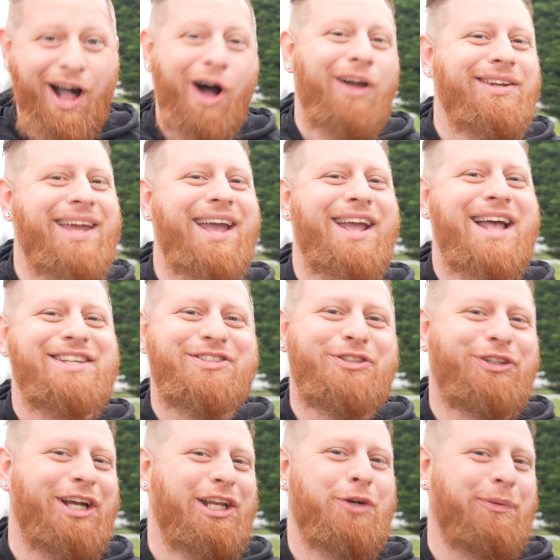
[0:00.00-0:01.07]
Hyundai has
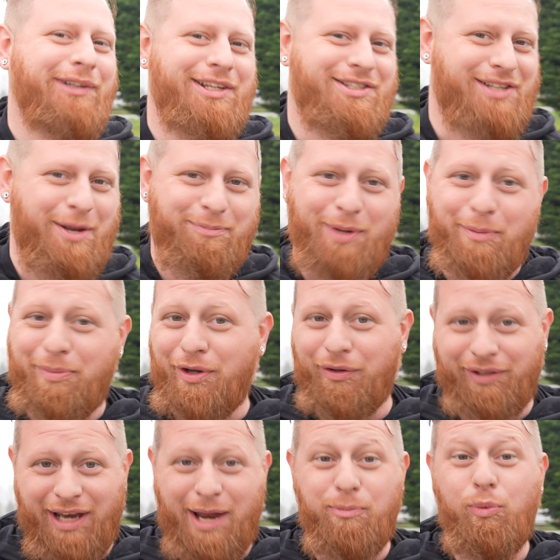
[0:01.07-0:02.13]
genuinely stepped up
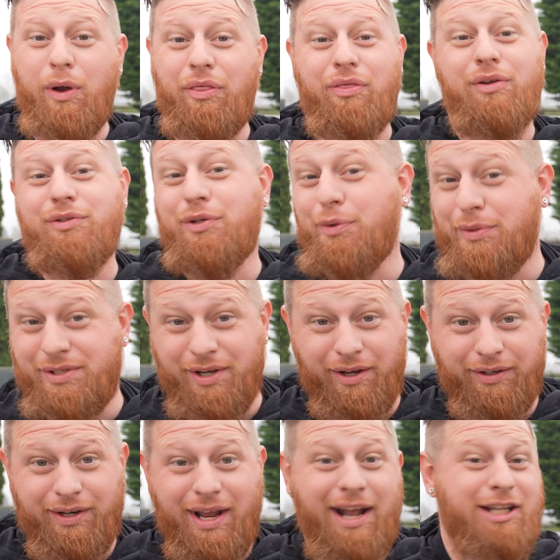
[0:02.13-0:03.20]
their game with the
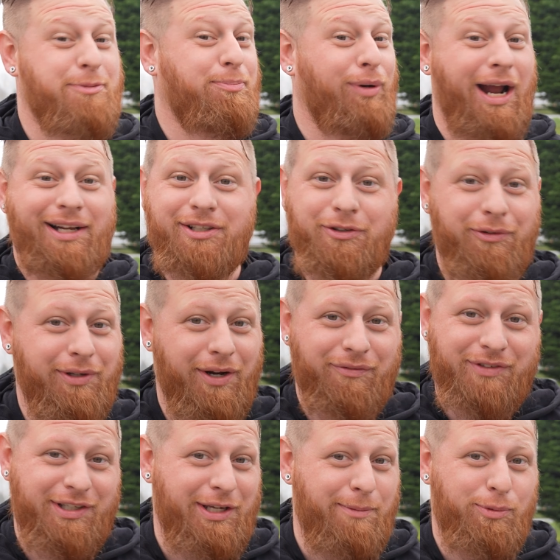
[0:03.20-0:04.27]
Tucson. It's practical
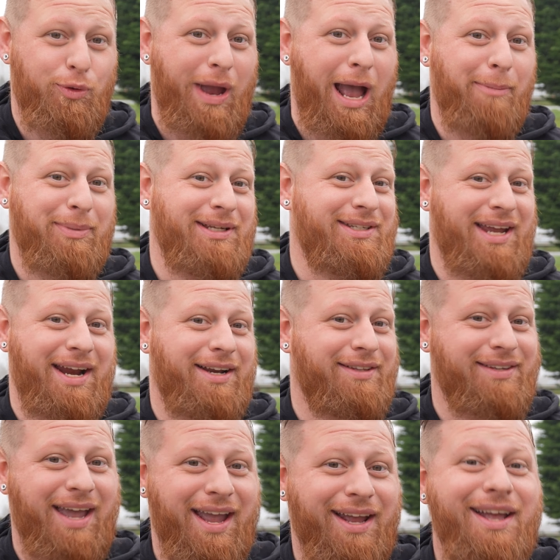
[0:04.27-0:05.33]
enough to keep you happy day to
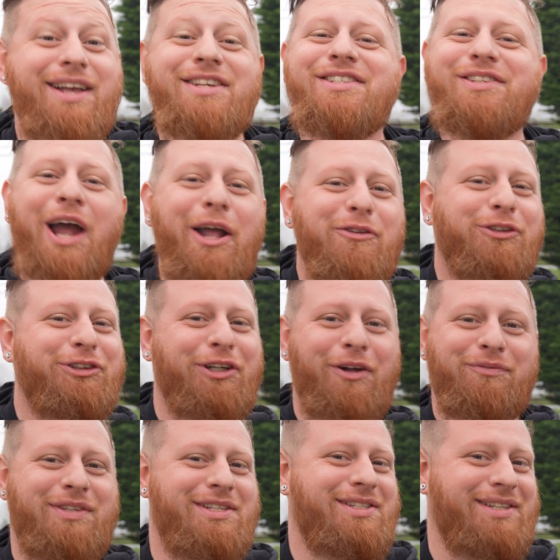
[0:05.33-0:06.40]
day, stylish
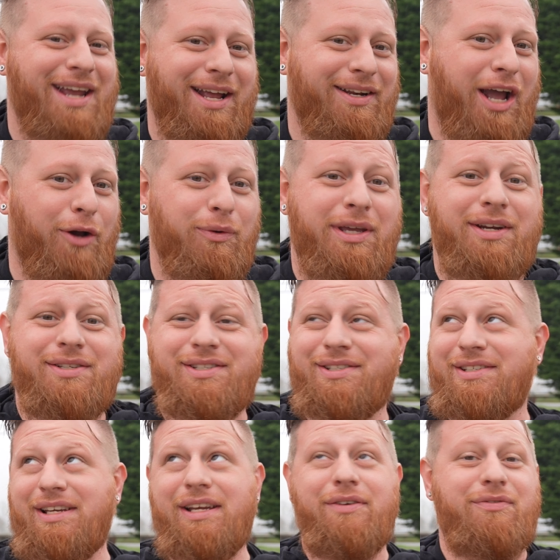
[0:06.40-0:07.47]
enough to stand out in a
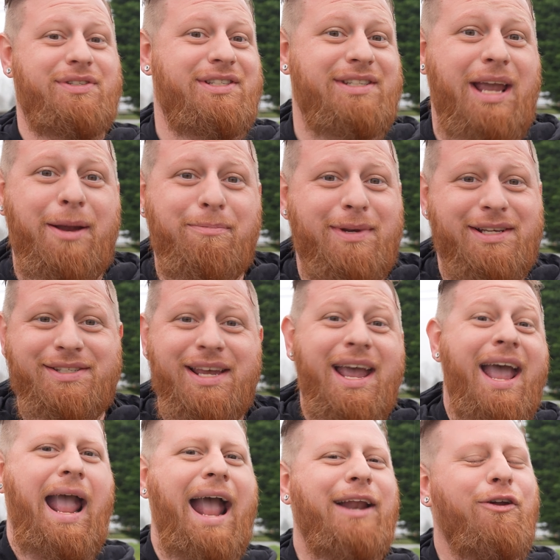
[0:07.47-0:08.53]
sea of sameness,
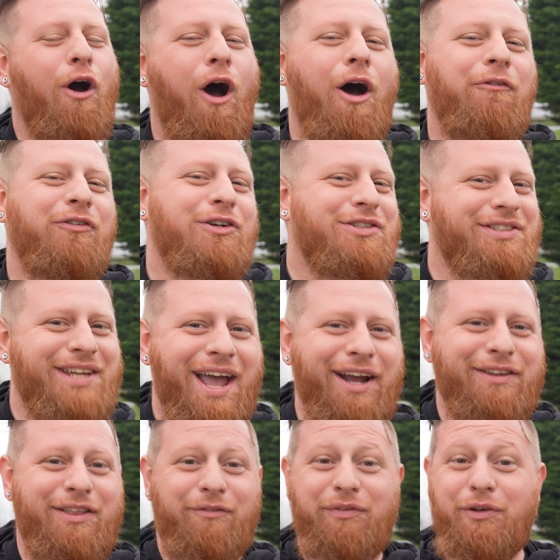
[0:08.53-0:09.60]
and offers
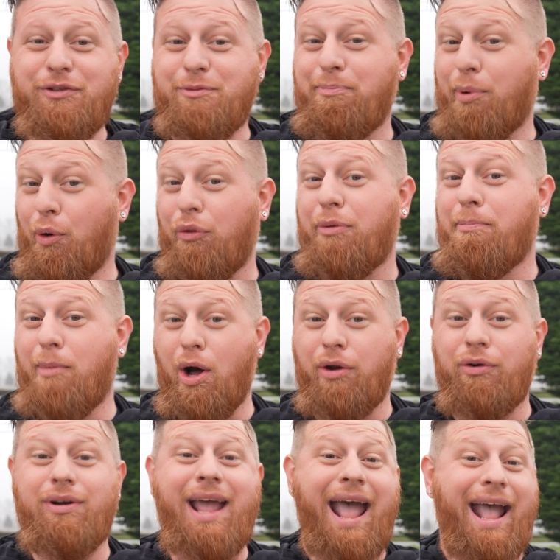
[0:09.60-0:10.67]
tech that feels both
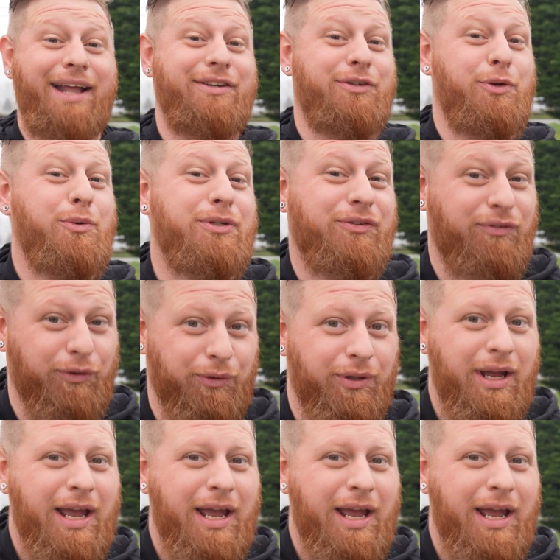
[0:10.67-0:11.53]
modern and useful.